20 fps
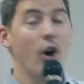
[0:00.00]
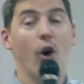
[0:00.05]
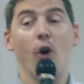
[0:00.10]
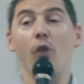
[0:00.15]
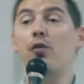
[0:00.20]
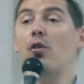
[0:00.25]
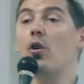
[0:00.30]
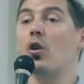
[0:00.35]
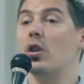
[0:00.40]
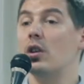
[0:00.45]

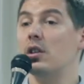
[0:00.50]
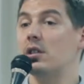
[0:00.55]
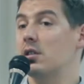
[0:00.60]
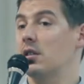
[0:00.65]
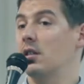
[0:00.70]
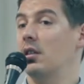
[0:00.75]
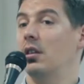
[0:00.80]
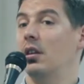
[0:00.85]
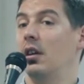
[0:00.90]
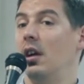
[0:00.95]
Of course,
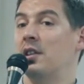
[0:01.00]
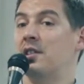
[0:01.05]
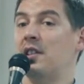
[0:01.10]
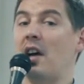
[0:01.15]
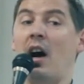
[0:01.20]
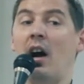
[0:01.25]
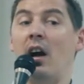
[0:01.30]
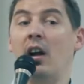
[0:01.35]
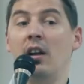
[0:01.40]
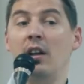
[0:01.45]
it's
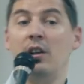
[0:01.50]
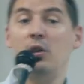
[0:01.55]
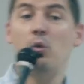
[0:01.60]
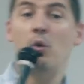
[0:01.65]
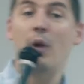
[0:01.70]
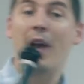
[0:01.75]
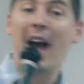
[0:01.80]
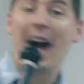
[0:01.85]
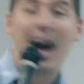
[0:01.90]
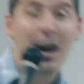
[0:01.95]
Ireland,
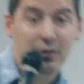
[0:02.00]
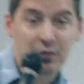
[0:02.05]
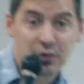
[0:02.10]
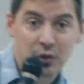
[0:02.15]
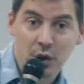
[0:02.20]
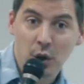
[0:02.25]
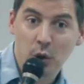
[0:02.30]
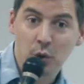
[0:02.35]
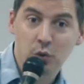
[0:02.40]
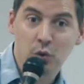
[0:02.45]
we have to
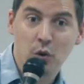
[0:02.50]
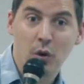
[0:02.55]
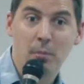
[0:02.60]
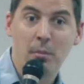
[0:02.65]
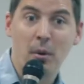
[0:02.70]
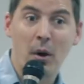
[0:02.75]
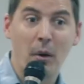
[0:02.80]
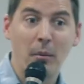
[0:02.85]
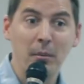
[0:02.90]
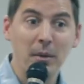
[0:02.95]
go to a
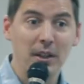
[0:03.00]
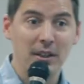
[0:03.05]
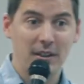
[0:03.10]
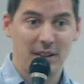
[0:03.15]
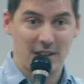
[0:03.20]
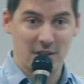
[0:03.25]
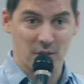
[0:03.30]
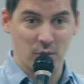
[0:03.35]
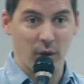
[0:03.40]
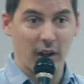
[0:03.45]
pub
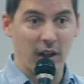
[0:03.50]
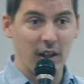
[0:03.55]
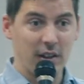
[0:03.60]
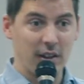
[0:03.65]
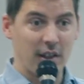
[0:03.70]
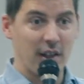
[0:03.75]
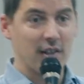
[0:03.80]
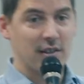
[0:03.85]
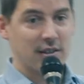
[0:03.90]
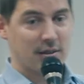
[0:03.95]
as well,
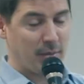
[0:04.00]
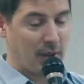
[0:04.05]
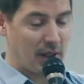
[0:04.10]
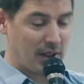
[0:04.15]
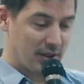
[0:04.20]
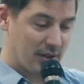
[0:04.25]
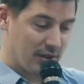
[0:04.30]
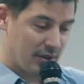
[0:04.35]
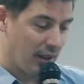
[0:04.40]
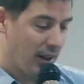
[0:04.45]
yes,
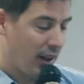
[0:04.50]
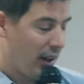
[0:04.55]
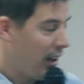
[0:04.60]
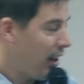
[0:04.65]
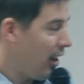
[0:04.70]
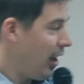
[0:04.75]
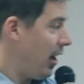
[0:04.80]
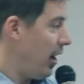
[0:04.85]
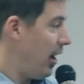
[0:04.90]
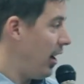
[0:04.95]
because...
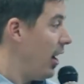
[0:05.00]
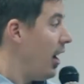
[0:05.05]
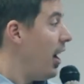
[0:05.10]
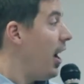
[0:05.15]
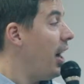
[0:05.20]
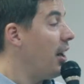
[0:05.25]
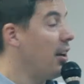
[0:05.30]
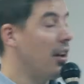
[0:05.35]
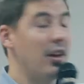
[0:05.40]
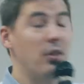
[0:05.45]

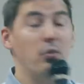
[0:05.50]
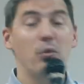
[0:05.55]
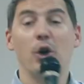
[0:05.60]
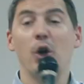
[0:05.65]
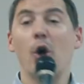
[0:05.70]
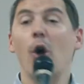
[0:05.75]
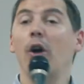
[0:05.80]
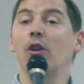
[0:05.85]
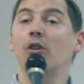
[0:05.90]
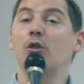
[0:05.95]
and then we're
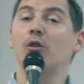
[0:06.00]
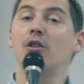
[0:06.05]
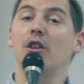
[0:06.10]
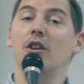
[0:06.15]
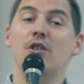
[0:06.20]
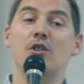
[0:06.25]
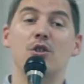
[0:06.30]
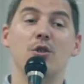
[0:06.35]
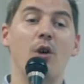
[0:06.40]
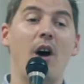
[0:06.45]
going to
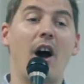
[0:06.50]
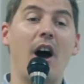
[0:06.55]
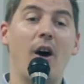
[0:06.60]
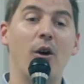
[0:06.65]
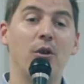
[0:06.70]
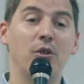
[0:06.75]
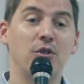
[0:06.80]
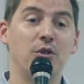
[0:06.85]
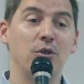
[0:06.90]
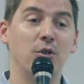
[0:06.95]
teach you
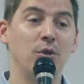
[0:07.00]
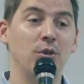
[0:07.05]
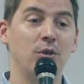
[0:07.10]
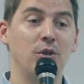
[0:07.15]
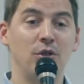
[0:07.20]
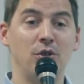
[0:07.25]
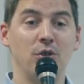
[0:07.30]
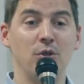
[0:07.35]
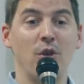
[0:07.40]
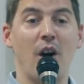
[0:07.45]
how
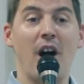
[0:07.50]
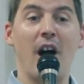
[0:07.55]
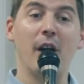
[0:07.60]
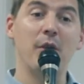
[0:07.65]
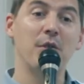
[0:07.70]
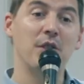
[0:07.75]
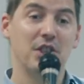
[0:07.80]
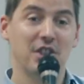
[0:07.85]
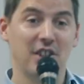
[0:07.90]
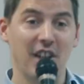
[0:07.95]
to do
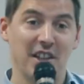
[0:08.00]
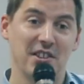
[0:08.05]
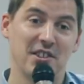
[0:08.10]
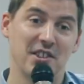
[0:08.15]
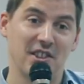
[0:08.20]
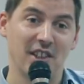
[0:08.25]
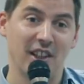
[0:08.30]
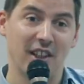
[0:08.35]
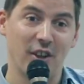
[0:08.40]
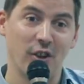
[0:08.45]
Irish
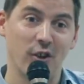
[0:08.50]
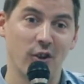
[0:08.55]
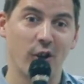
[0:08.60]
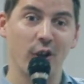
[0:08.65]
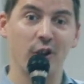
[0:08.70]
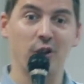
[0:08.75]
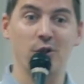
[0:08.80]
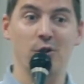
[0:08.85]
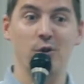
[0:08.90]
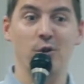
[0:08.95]
dancing. You're
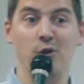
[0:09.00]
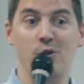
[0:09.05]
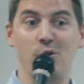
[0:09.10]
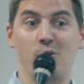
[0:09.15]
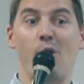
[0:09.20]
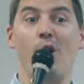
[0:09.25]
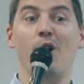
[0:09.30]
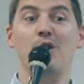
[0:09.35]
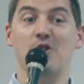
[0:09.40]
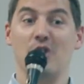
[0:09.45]
going to
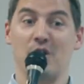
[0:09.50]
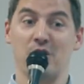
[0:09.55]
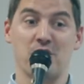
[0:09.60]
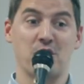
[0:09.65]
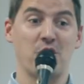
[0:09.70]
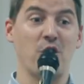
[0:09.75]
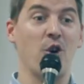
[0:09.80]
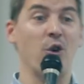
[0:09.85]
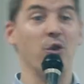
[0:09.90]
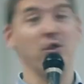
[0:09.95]
watch a
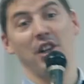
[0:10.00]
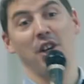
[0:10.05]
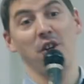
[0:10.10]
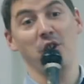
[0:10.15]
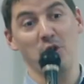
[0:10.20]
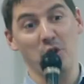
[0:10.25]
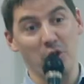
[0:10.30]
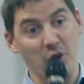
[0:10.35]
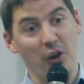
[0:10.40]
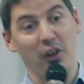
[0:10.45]
show and
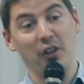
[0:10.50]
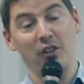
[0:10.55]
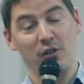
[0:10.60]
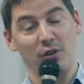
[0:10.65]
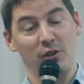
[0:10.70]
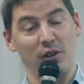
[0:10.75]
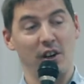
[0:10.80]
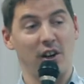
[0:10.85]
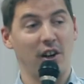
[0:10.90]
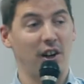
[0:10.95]
you're going
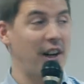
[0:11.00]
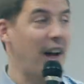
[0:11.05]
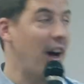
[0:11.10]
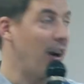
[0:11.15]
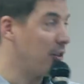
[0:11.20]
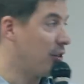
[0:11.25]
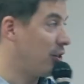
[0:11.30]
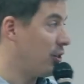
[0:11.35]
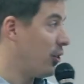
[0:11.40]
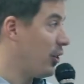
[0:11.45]
to learn
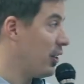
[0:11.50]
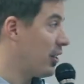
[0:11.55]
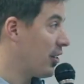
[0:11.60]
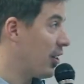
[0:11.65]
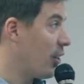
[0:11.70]
how to do it.